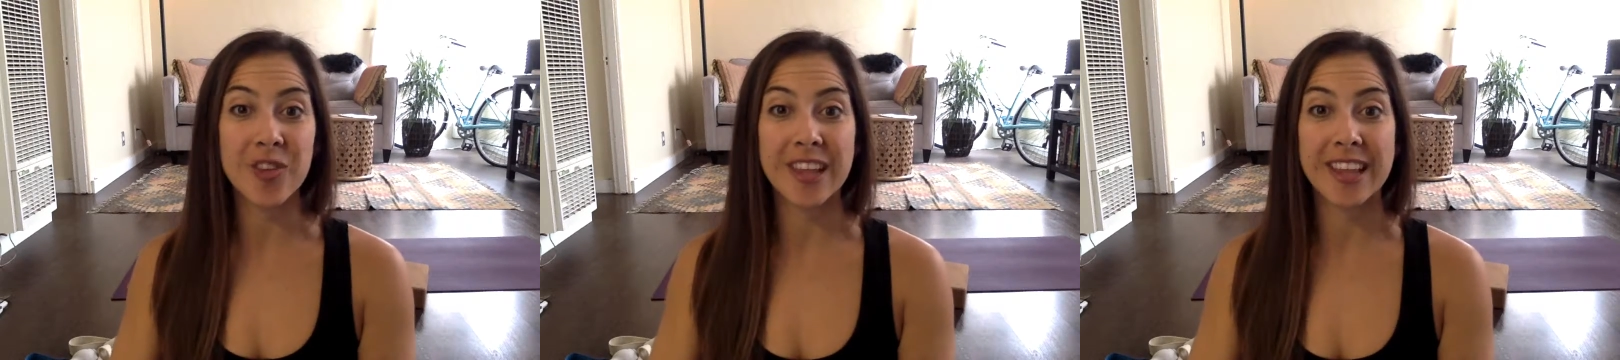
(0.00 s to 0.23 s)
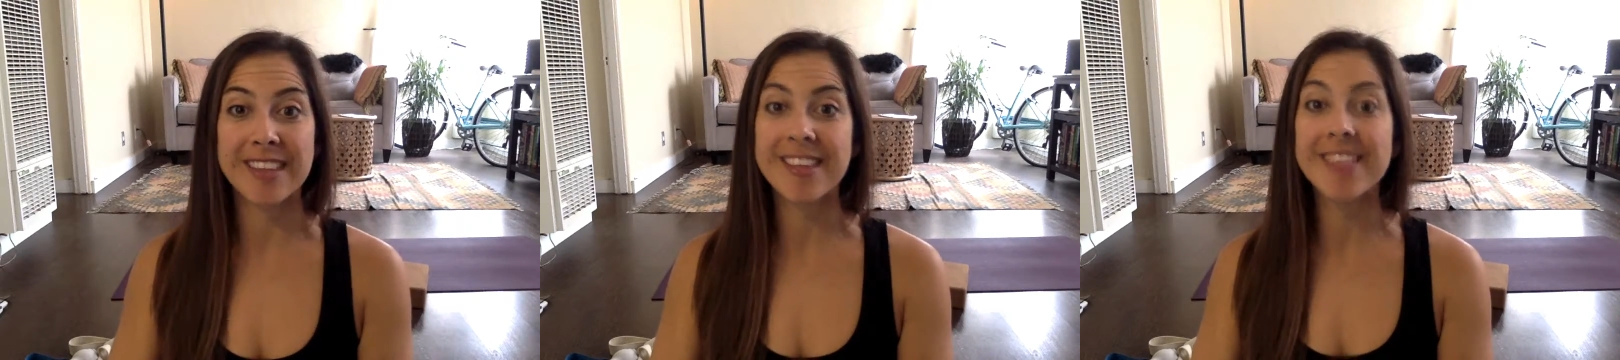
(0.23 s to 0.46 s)
the
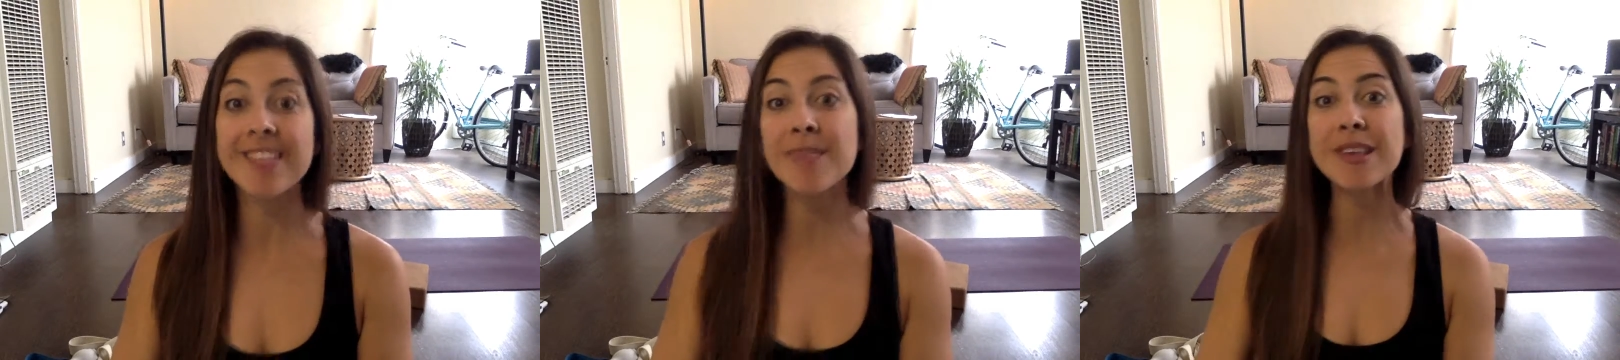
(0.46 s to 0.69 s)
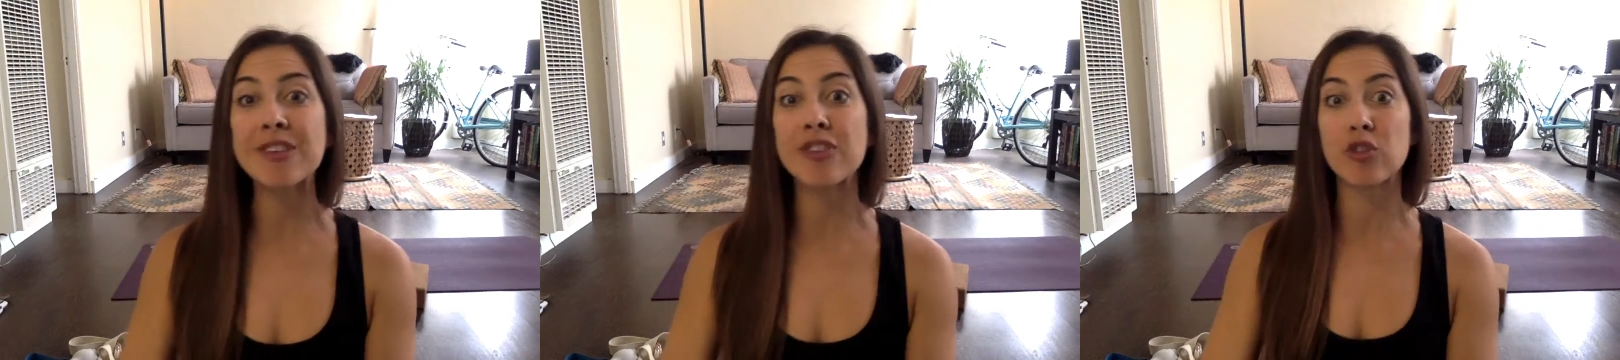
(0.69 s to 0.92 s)

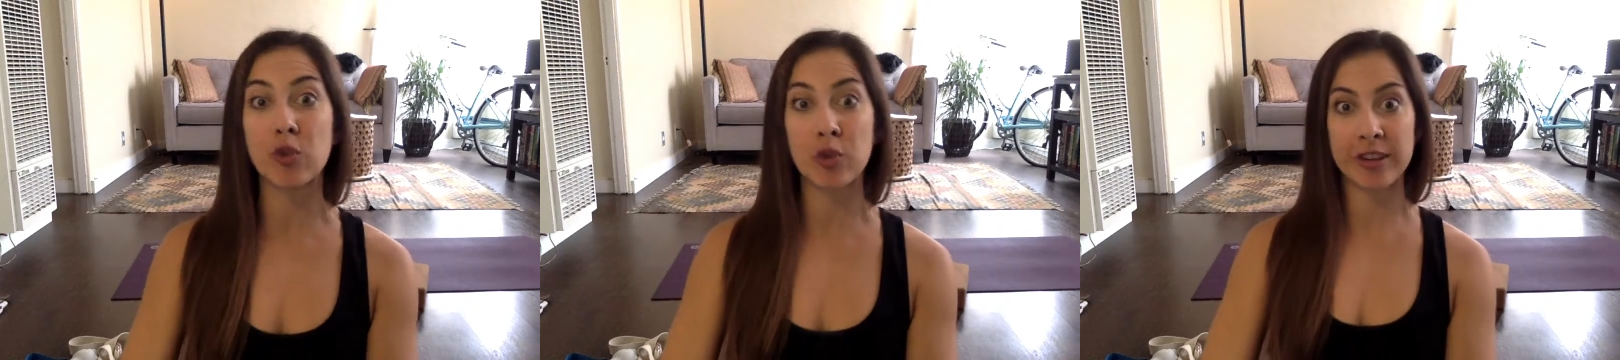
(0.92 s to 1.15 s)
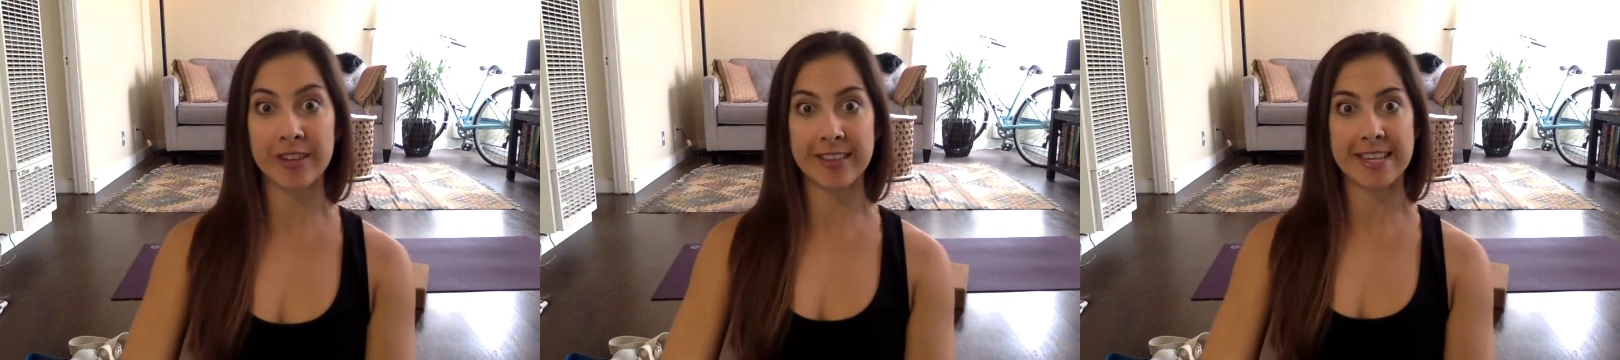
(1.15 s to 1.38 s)
latissimus
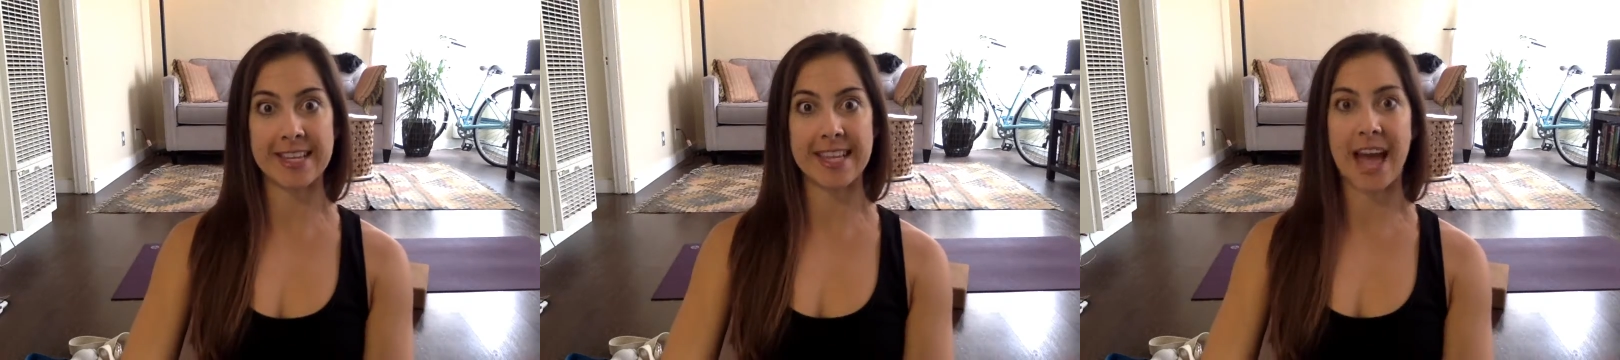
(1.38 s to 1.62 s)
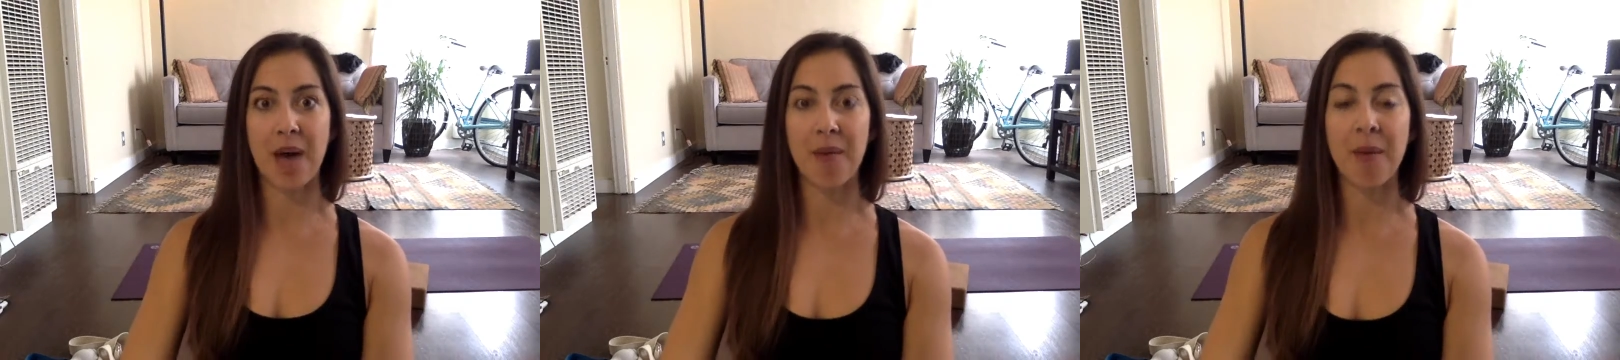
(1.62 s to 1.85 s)
dorsi
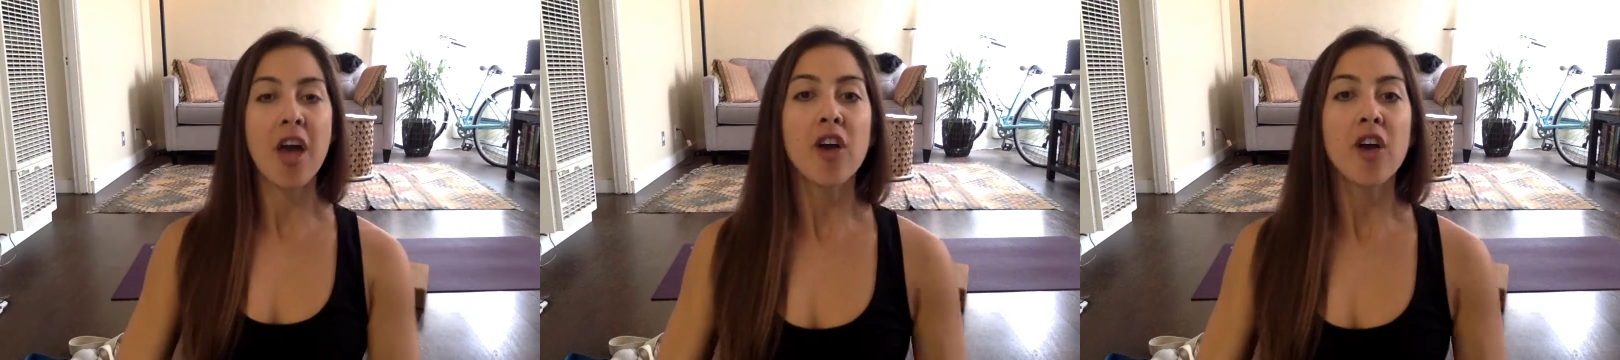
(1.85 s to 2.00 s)
now.